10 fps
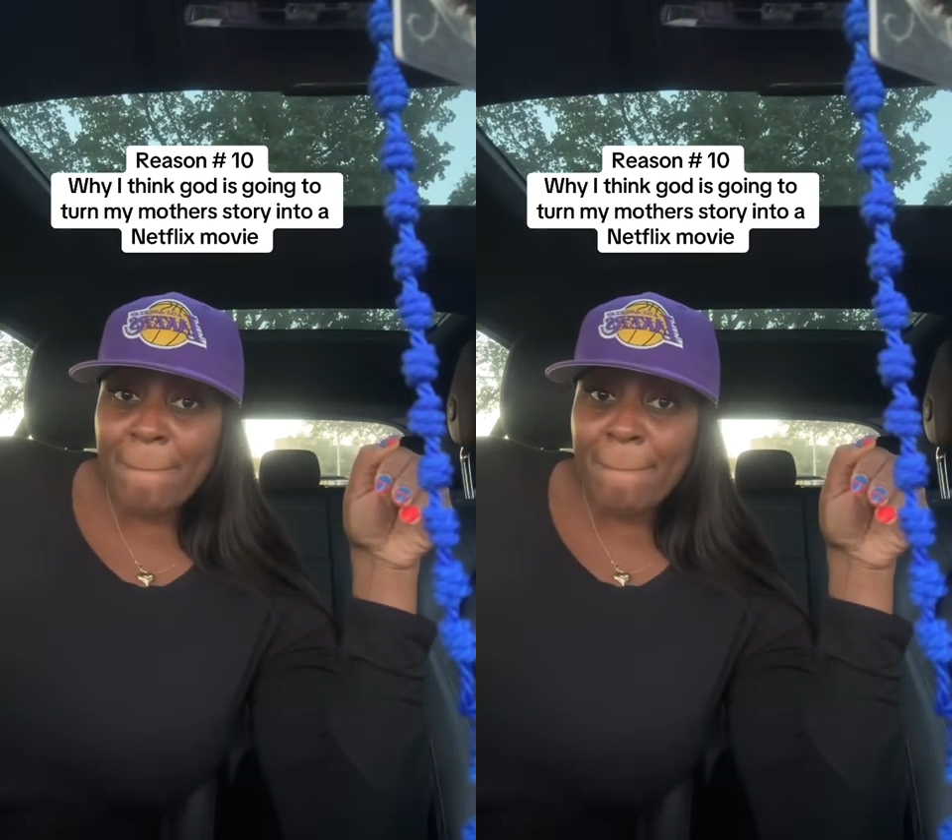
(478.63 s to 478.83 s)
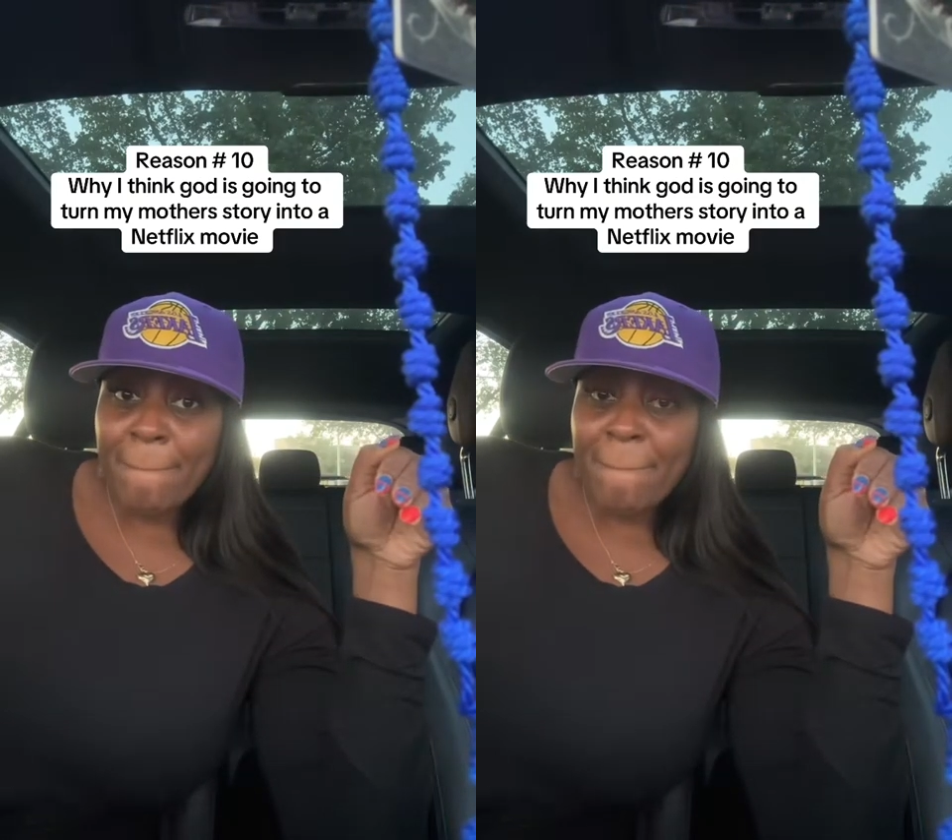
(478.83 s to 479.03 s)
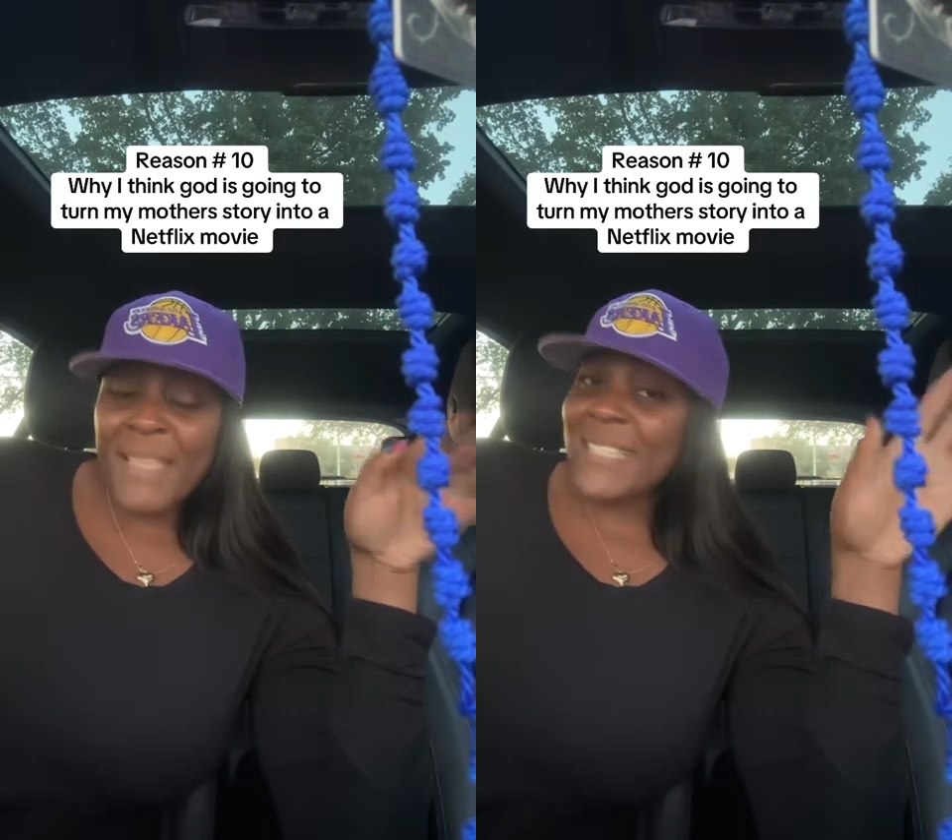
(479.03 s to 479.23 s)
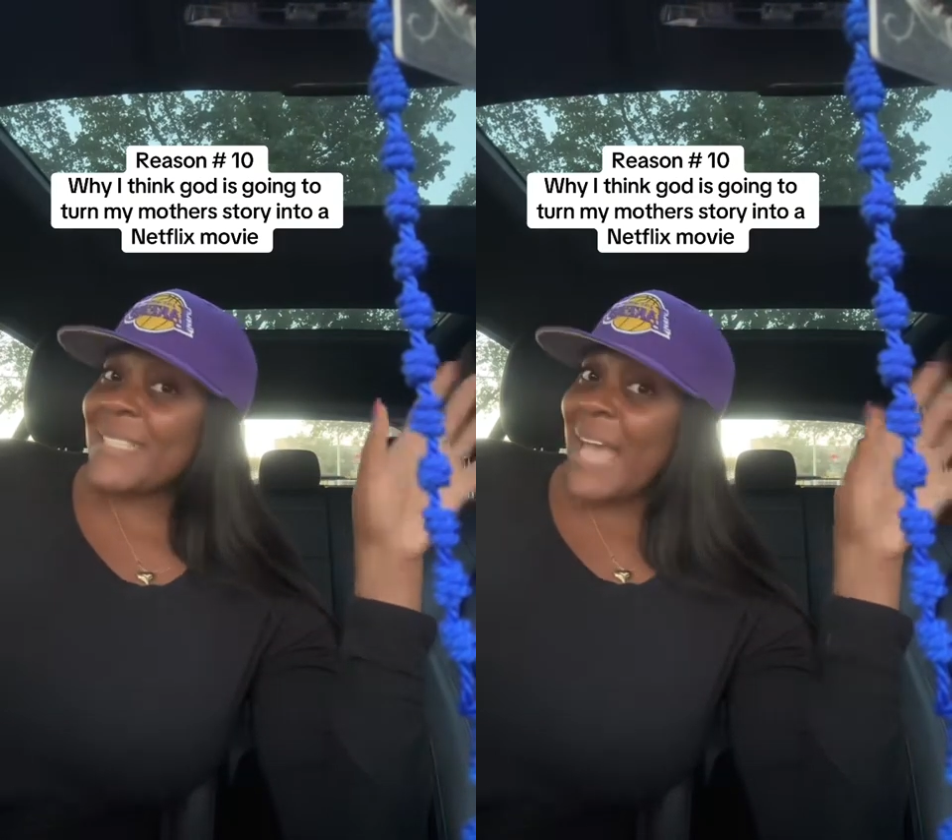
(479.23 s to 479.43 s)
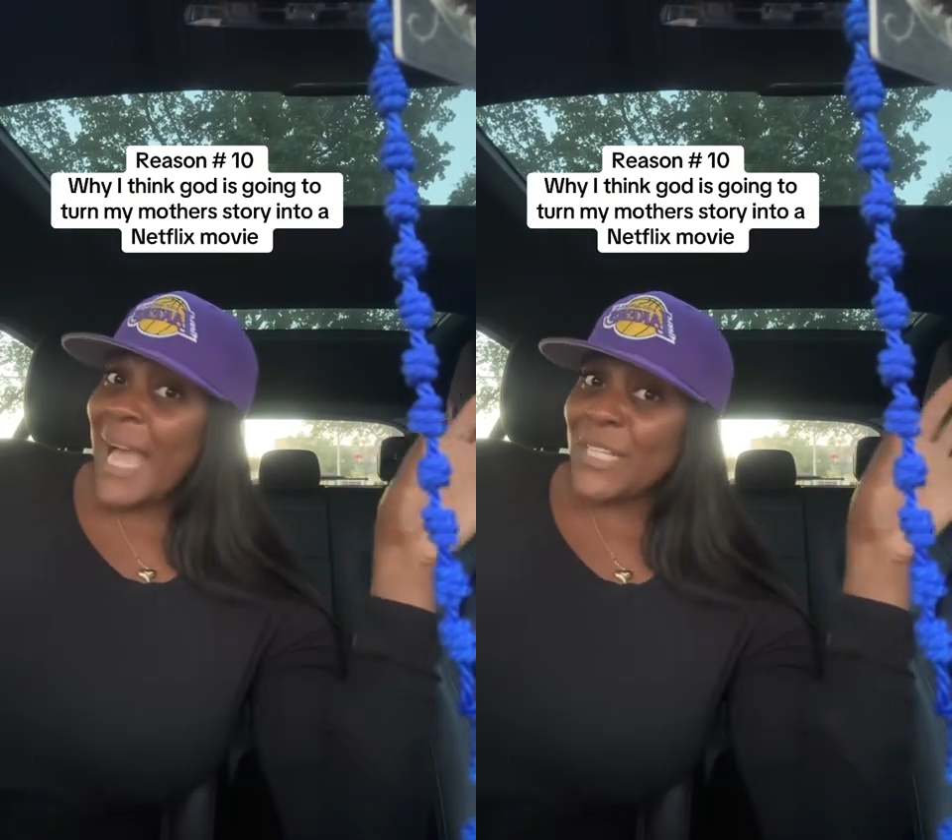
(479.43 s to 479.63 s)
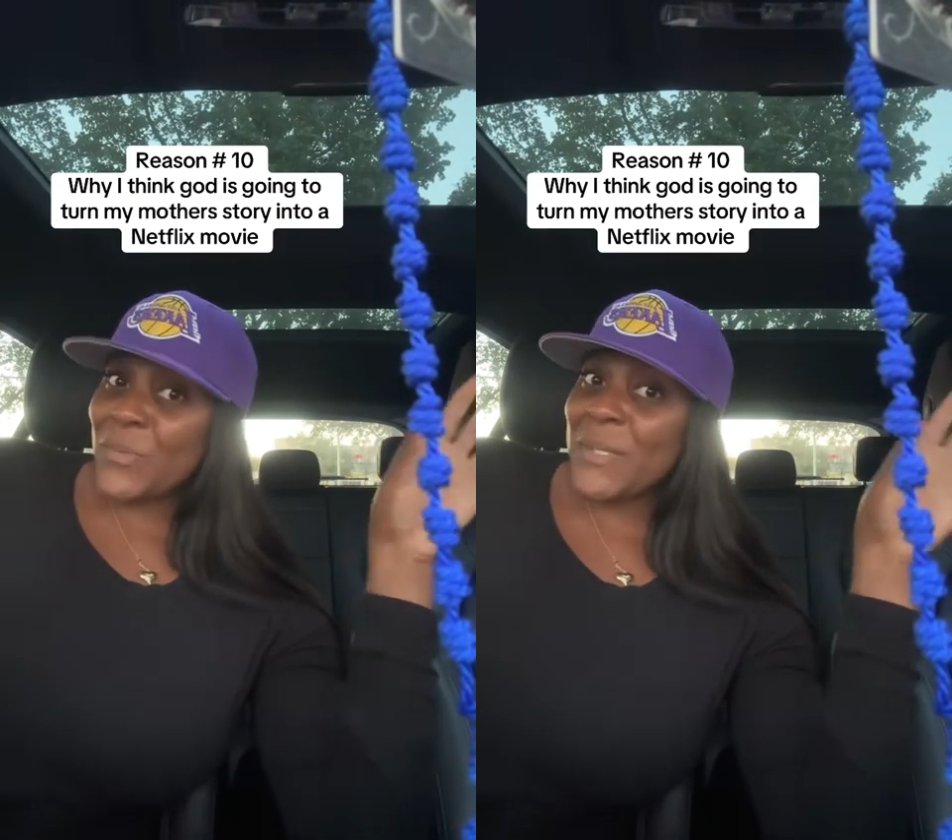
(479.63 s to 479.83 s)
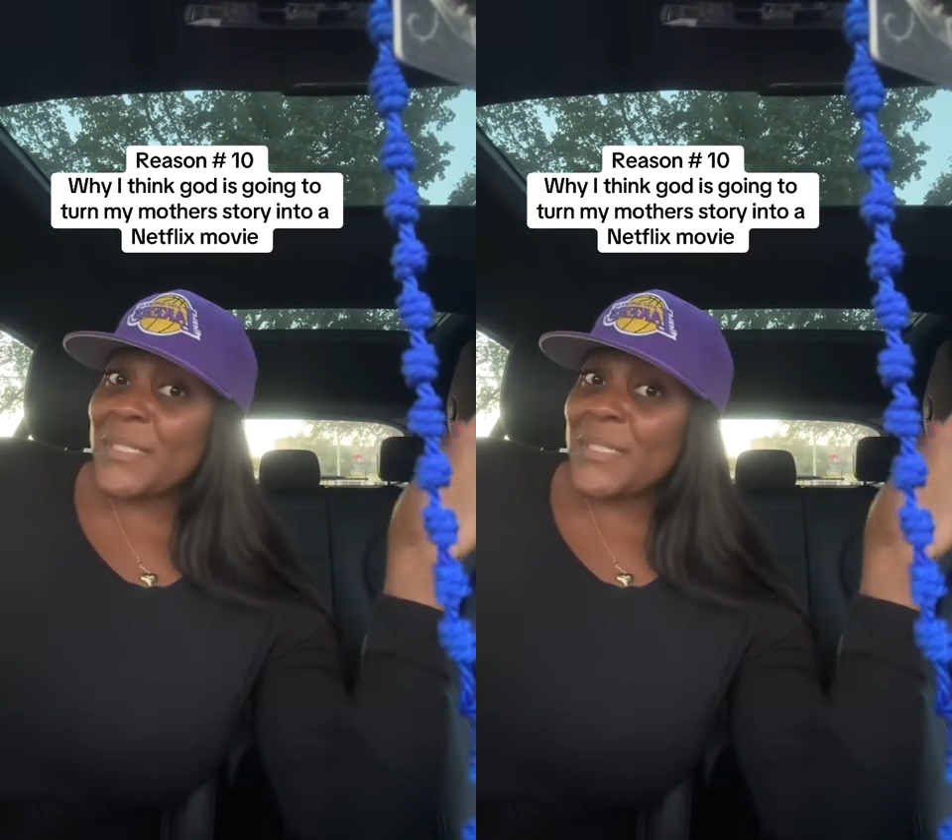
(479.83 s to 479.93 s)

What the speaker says: the signs was